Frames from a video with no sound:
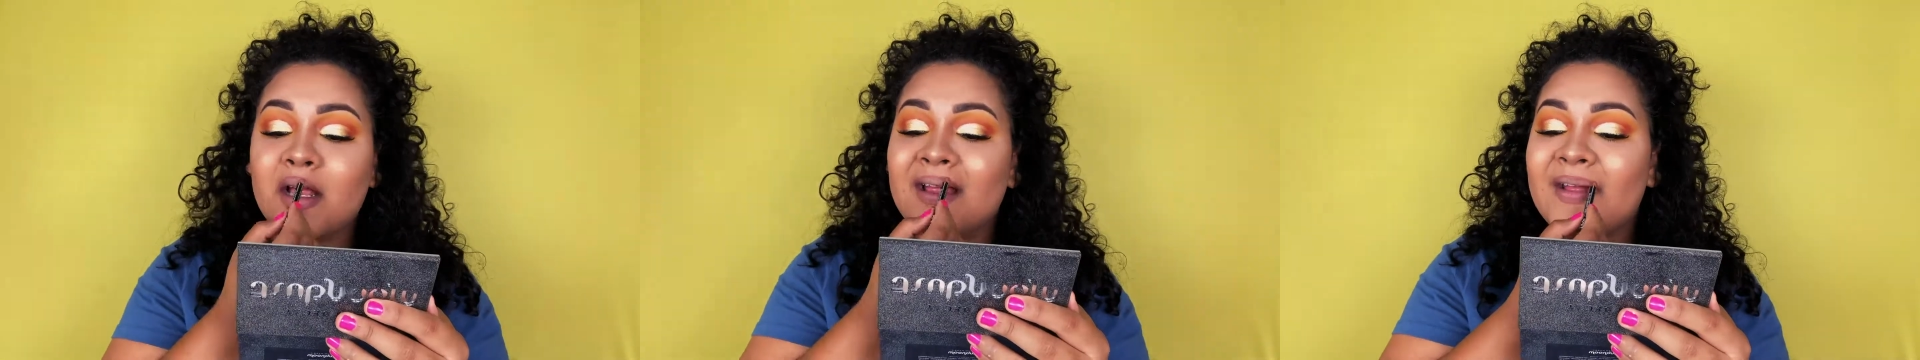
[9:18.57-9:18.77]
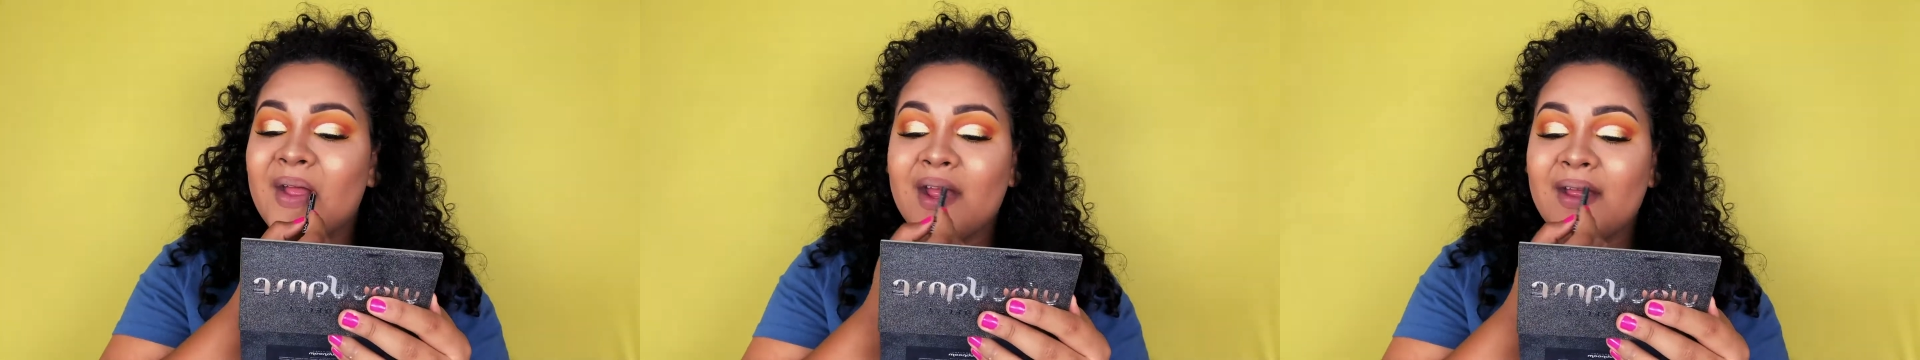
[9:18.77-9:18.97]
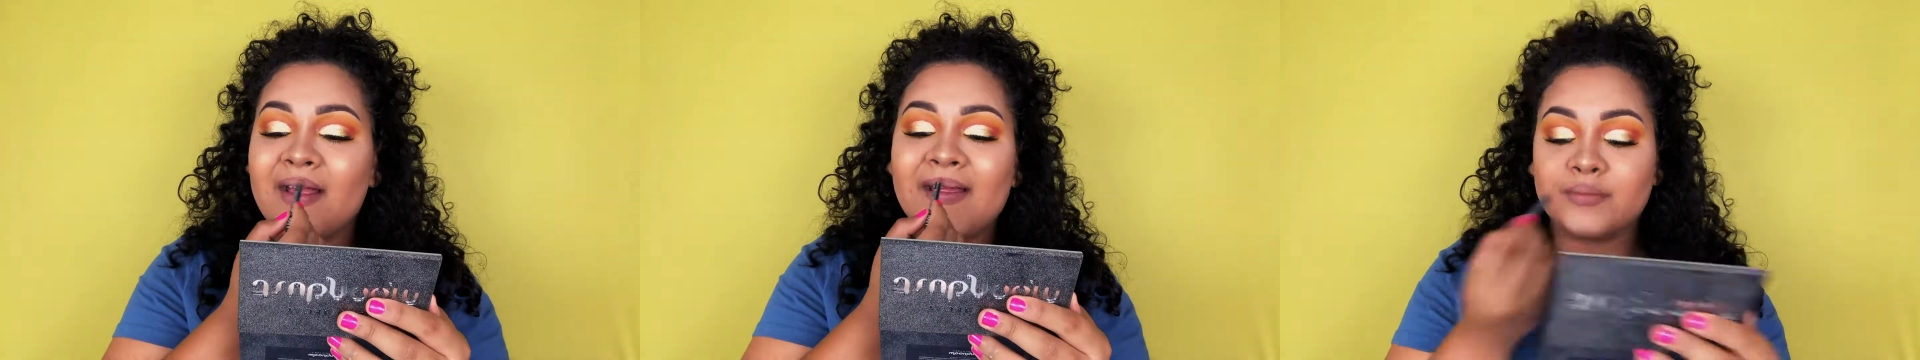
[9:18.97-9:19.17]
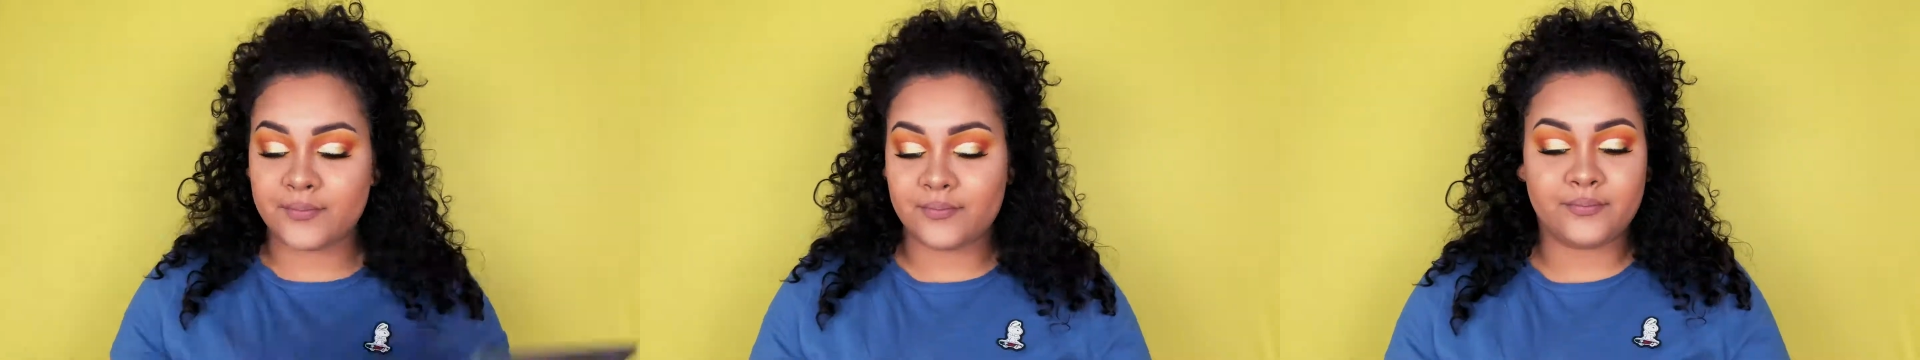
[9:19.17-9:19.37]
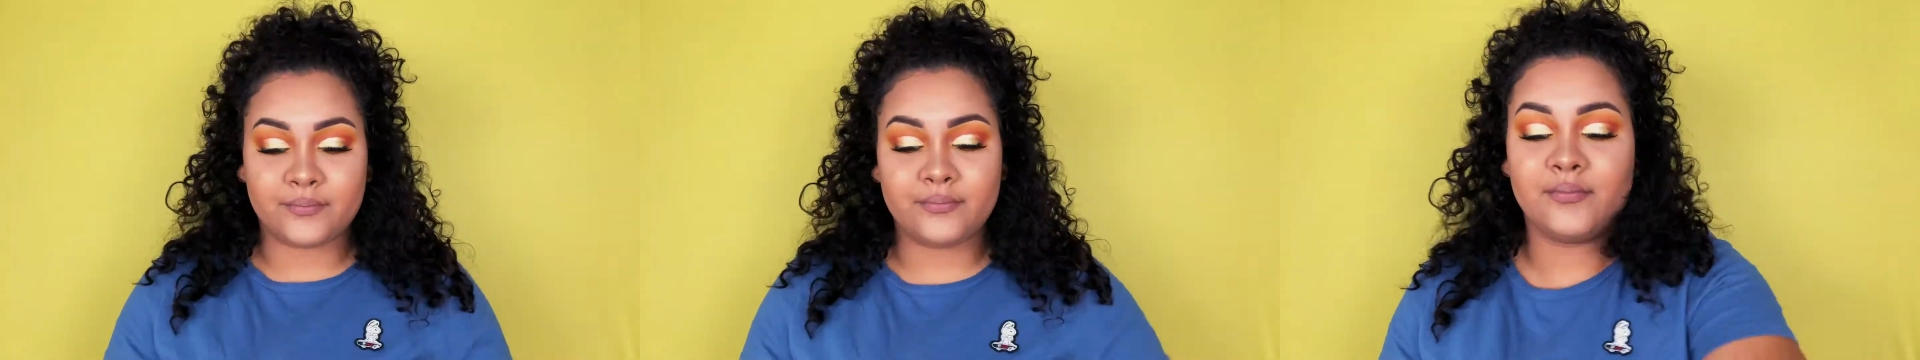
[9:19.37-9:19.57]
Liquid
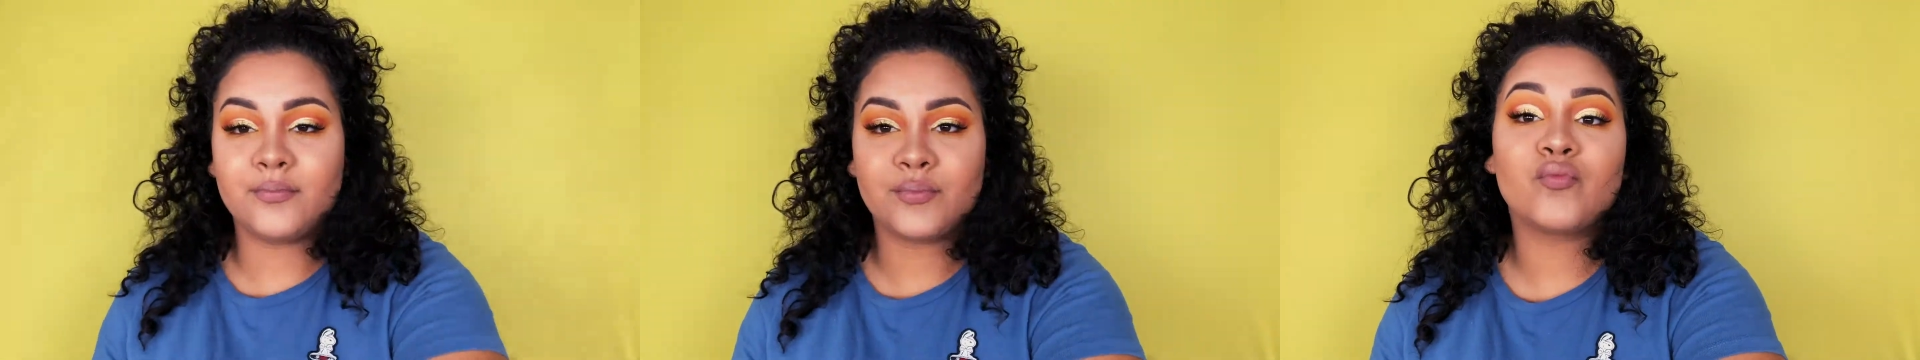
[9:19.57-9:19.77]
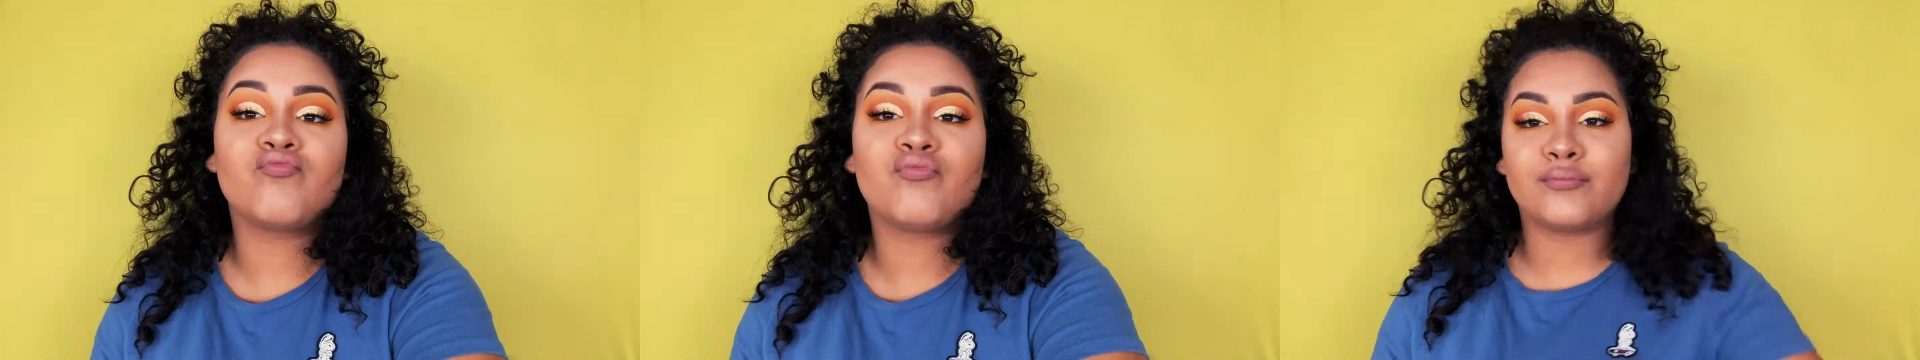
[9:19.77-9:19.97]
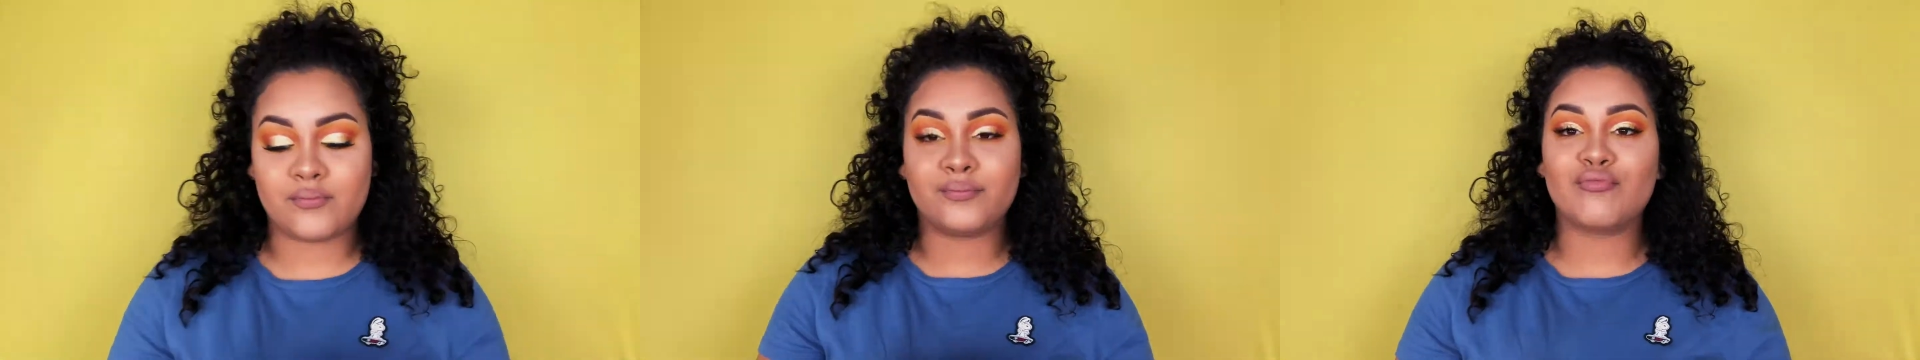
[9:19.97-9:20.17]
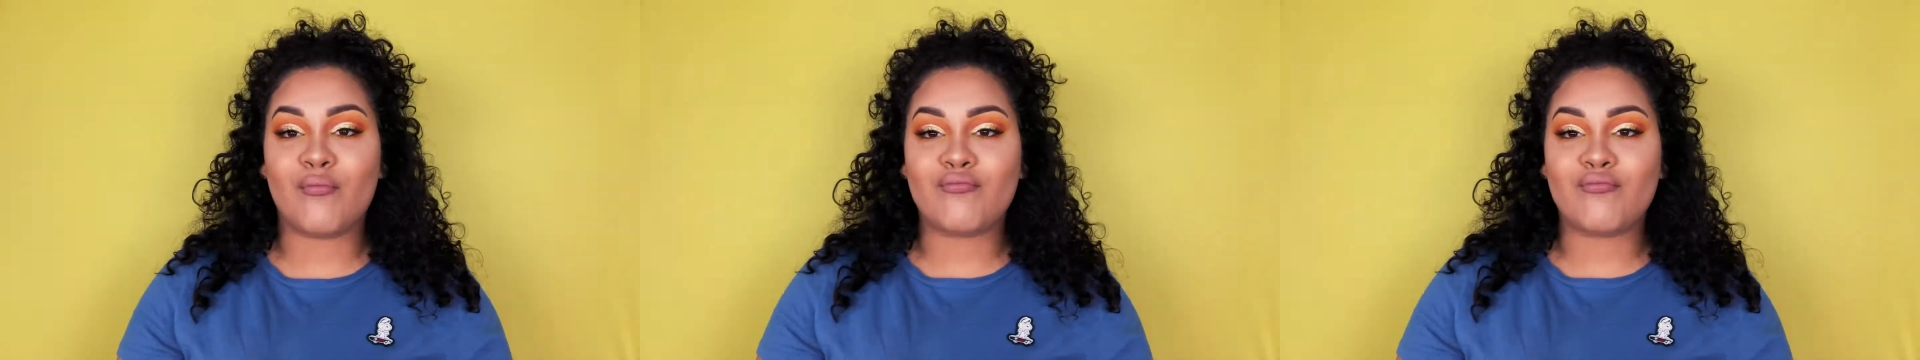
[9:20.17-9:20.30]
in the color